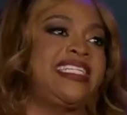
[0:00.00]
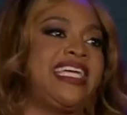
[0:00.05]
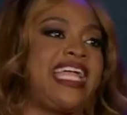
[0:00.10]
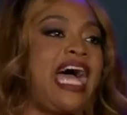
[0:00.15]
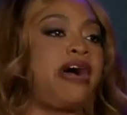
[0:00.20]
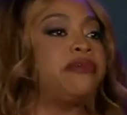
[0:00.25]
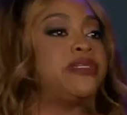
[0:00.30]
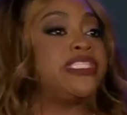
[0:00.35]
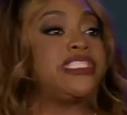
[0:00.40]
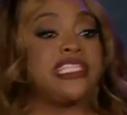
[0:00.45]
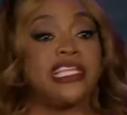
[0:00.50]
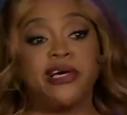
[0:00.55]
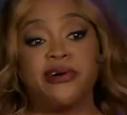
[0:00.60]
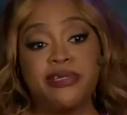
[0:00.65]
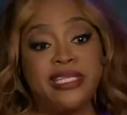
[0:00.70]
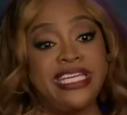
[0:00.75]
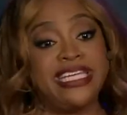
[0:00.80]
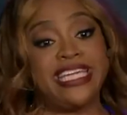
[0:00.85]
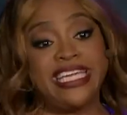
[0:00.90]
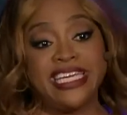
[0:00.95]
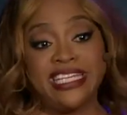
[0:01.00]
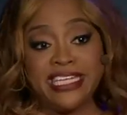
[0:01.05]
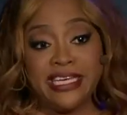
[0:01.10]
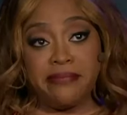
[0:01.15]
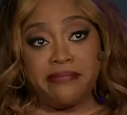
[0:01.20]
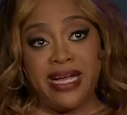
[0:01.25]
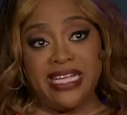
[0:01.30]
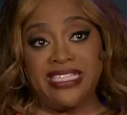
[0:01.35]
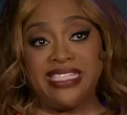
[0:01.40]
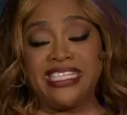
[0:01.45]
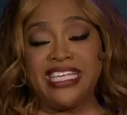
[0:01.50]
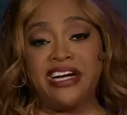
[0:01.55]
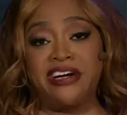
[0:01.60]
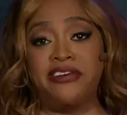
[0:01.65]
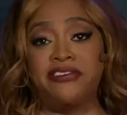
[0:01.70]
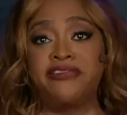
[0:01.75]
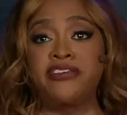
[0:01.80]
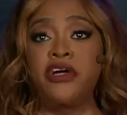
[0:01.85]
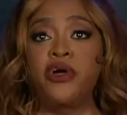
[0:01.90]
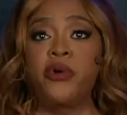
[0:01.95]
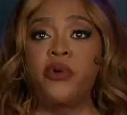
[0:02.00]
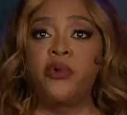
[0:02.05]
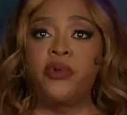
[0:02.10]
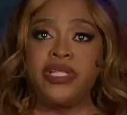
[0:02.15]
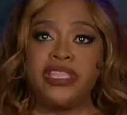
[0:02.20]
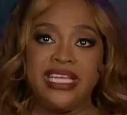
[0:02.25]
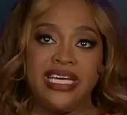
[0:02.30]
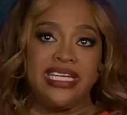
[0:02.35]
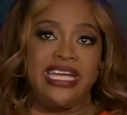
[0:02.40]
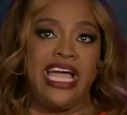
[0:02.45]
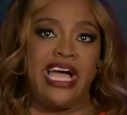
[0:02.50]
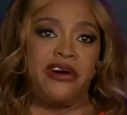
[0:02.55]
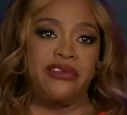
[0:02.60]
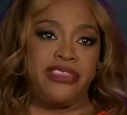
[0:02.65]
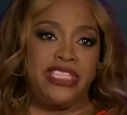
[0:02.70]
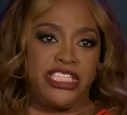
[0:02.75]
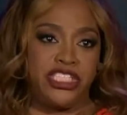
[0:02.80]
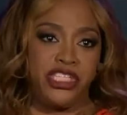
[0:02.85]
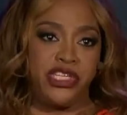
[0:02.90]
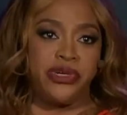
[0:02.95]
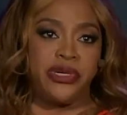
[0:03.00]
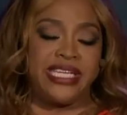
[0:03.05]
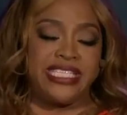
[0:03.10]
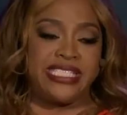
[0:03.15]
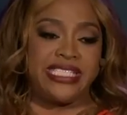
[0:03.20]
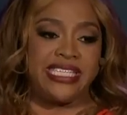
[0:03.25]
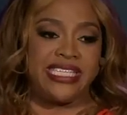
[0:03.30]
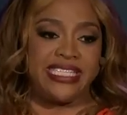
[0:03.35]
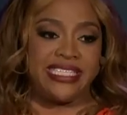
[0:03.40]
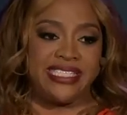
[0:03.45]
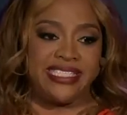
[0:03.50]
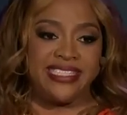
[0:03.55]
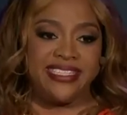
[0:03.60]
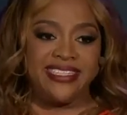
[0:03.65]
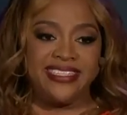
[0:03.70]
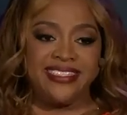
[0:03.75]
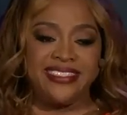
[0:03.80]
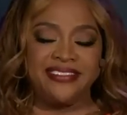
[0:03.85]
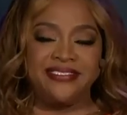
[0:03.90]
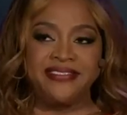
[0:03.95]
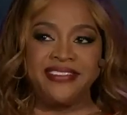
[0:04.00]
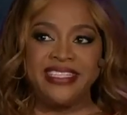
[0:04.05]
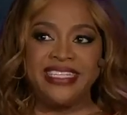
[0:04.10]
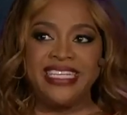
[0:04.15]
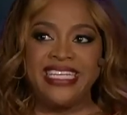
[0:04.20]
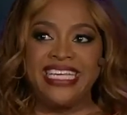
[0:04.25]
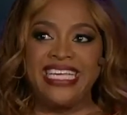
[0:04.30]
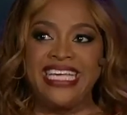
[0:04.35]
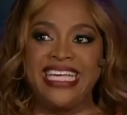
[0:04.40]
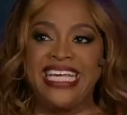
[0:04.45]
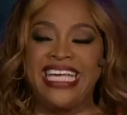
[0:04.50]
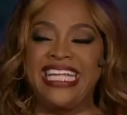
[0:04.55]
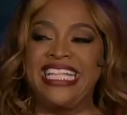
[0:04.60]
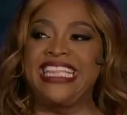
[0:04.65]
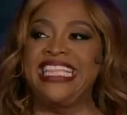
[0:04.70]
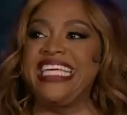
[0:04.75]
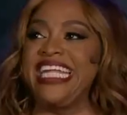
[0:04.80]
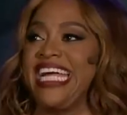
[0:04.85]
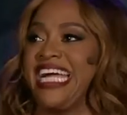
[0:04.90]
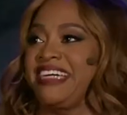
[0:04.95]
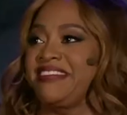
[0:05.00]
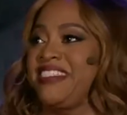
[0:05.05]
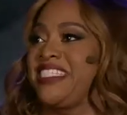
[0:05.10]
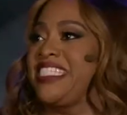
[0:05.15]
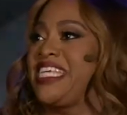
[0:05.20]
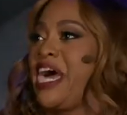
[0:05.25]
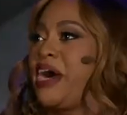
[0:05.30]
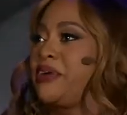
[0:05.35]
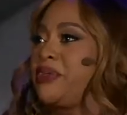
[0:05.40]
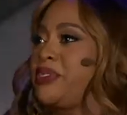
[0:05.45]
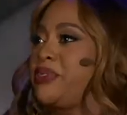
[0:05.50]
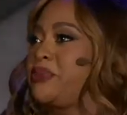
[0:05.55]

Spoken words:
that I was slowly killing myself with unhealthy choices. Then I have to tell